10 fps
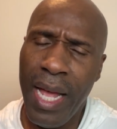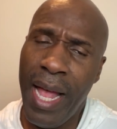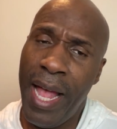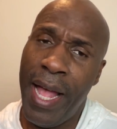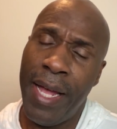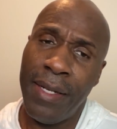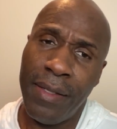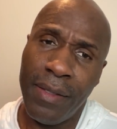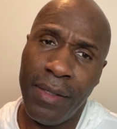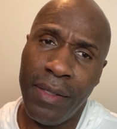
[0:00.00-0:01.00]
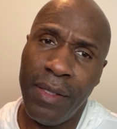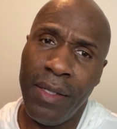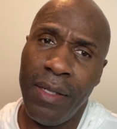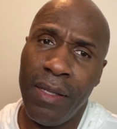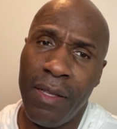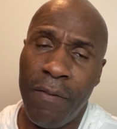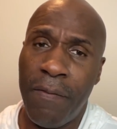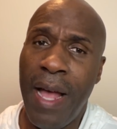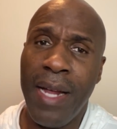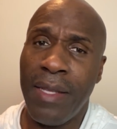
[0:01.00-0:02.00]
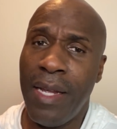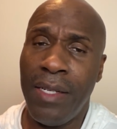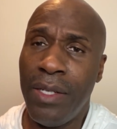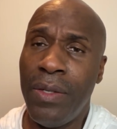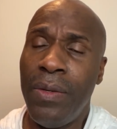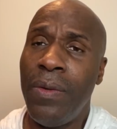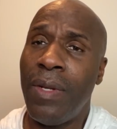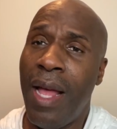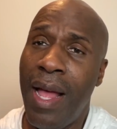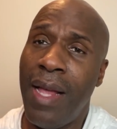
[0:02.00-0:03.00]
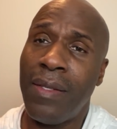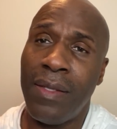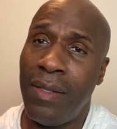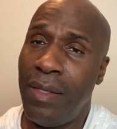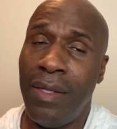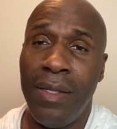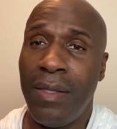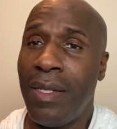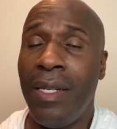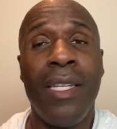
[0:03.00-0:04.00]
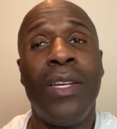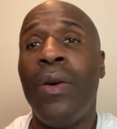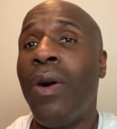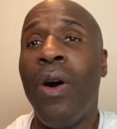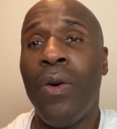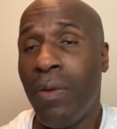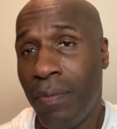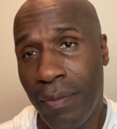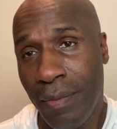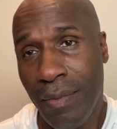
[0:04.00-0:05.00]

And the fact that dude asked the judge, can he go home?